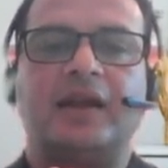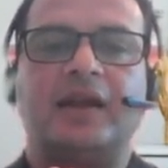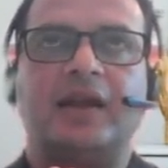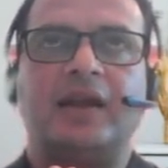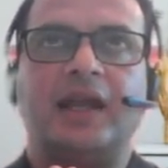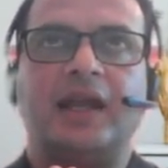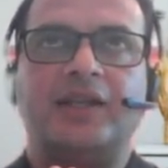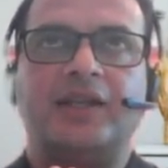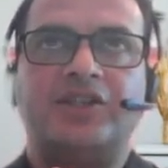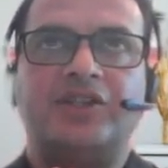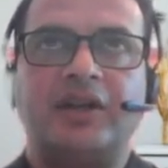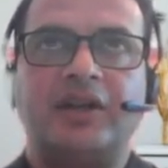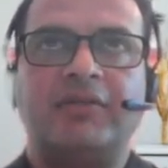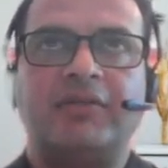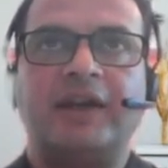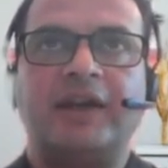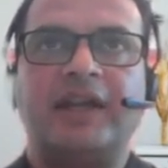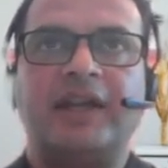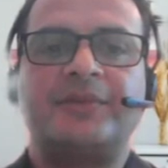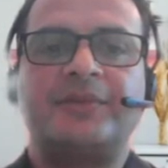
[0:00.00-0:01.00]
it
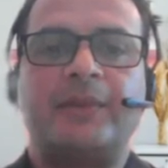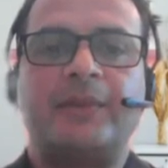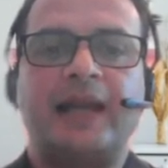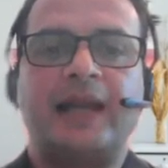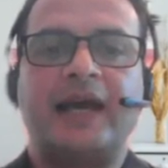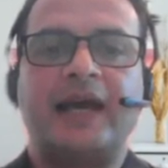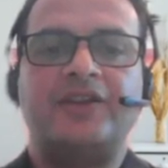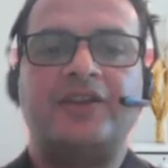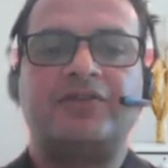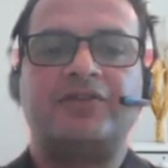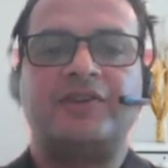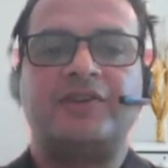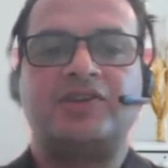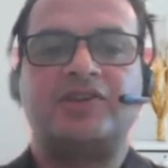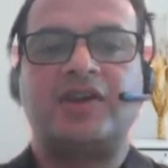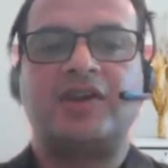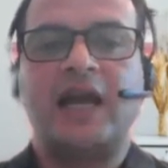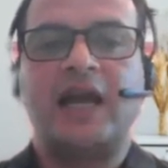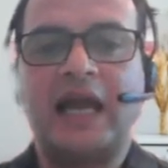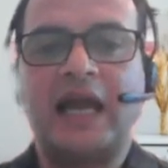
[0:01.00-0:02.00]
generates plans which
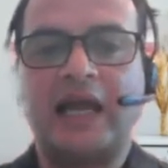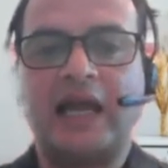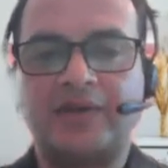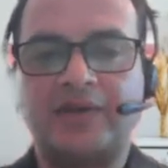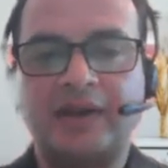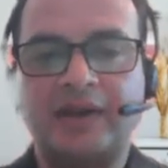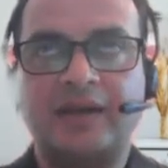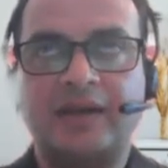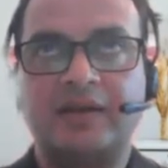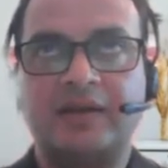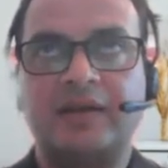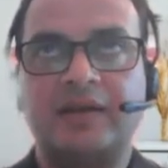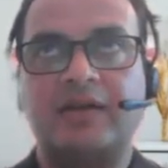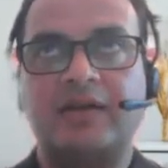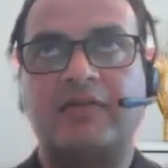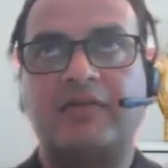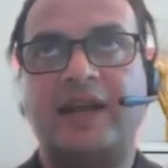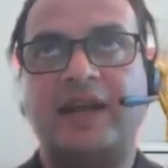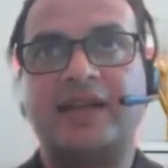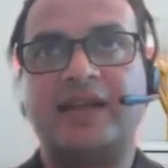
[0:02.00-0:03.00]
are accurate.
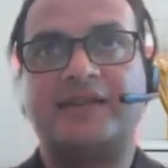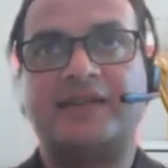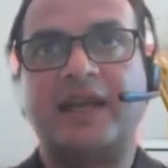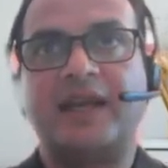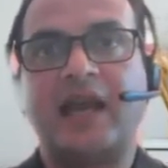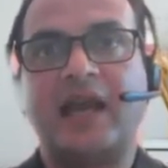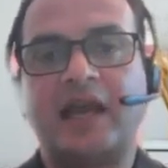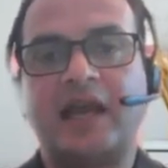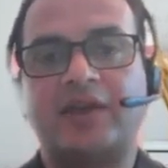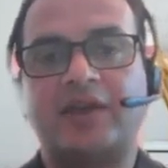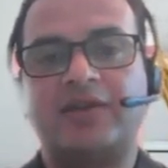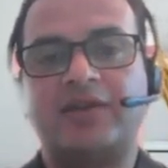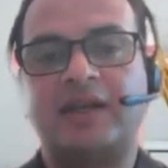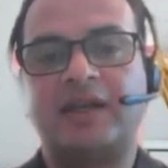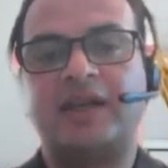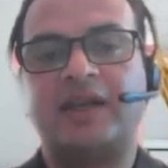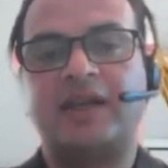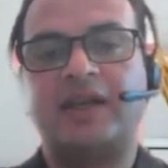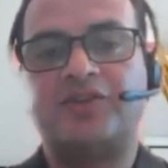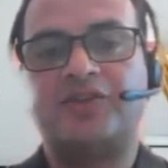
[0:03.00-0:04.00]
When I say
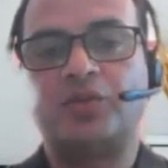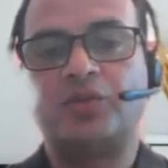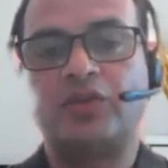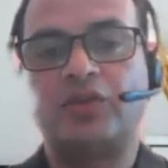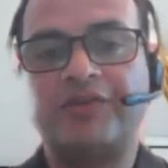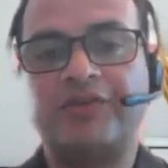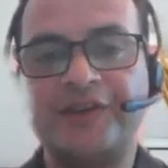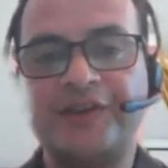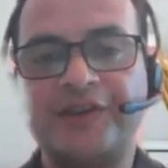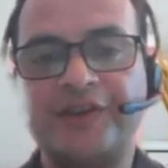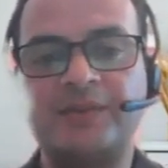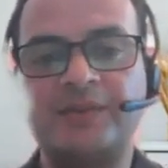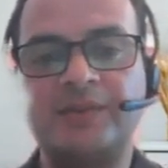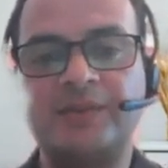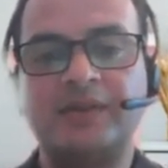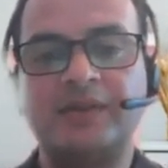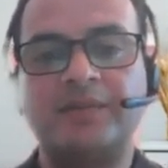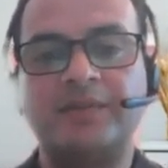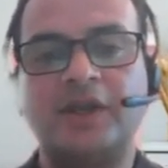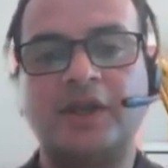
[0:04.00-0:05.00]
accurate, it's more
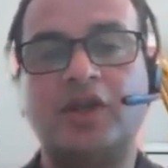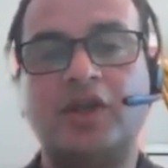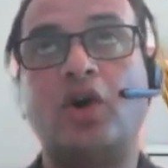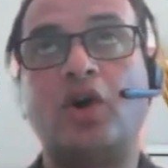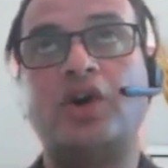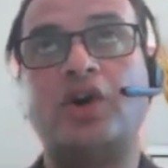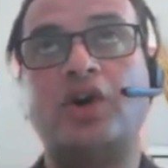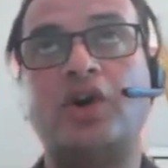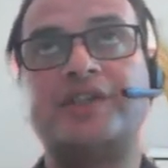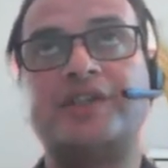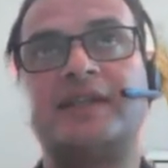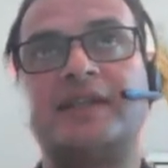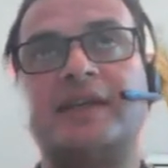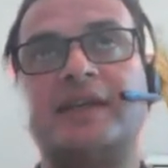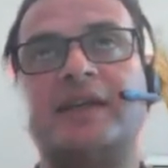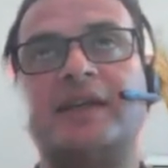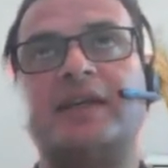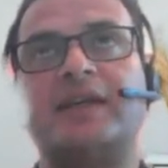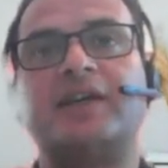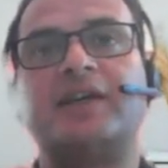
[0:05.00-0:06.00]
feasible because
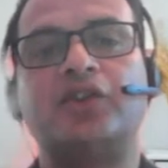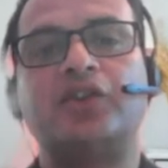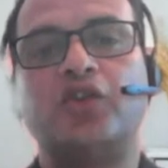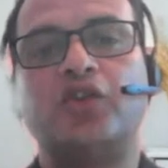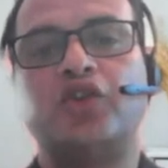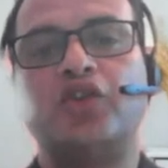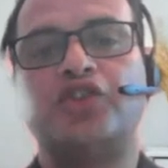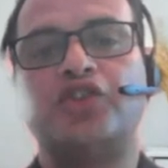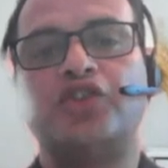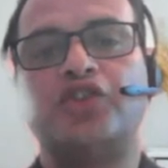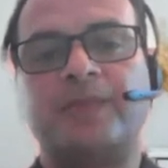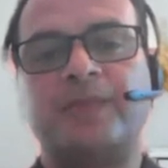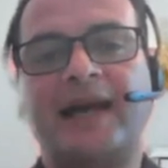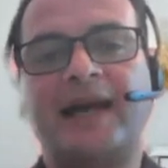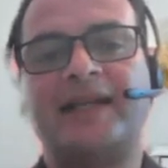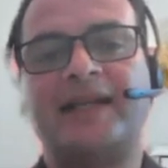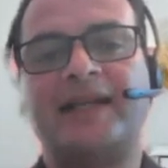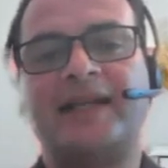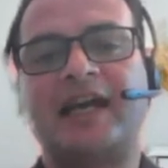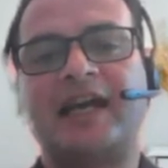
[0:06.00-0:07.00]
those
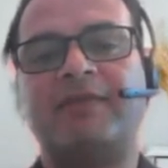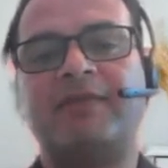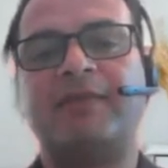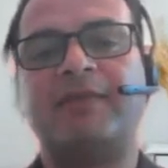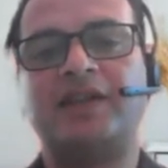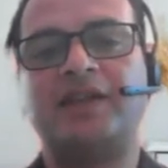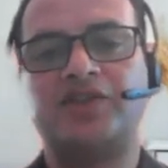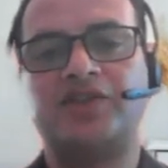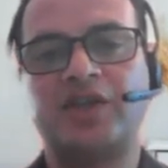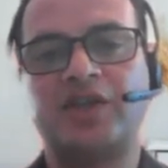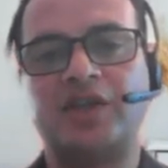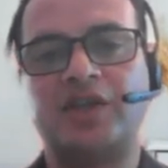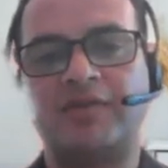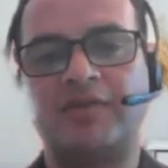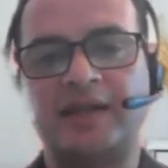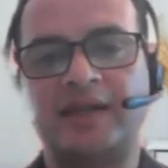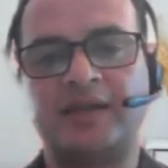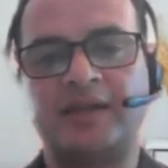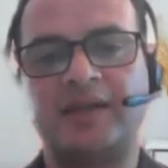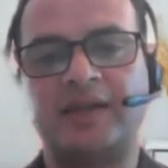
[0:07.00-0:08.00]
plans have been
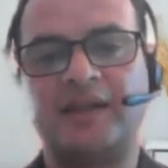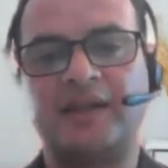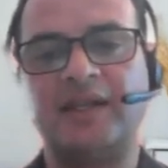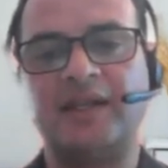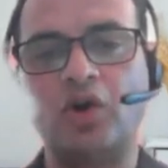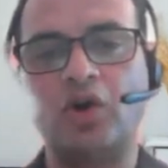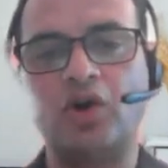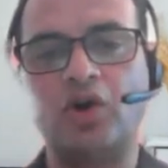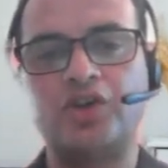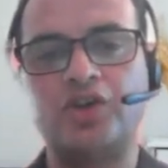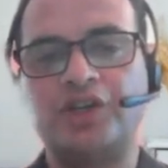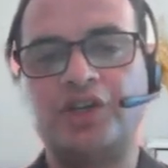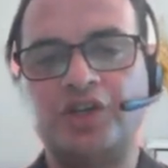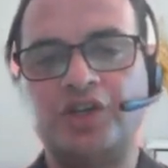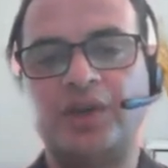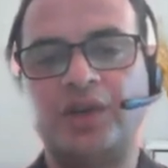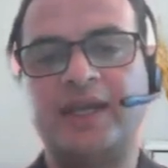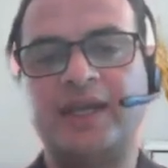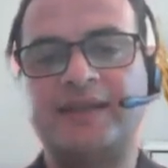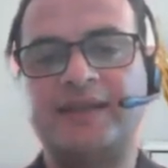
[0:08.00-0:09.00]
generated. The order
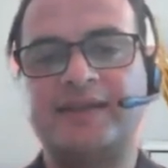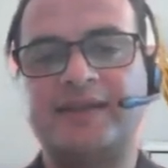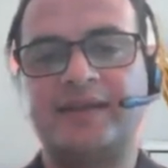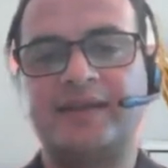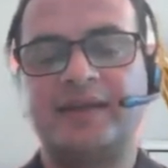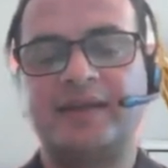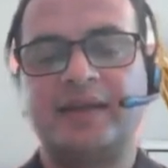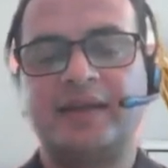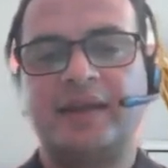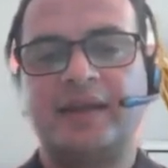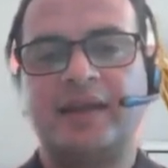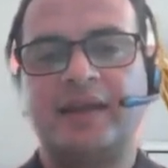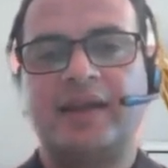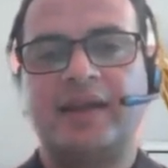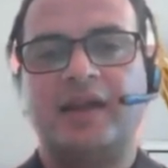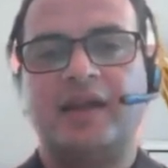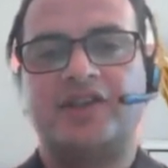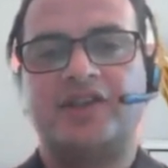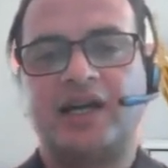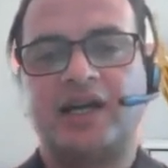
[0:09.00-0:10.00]
due dates,
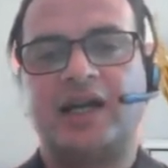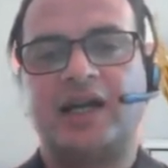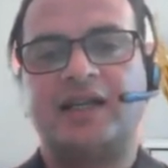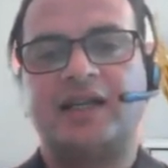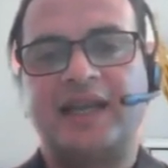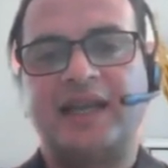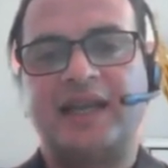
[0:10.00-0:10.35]
start and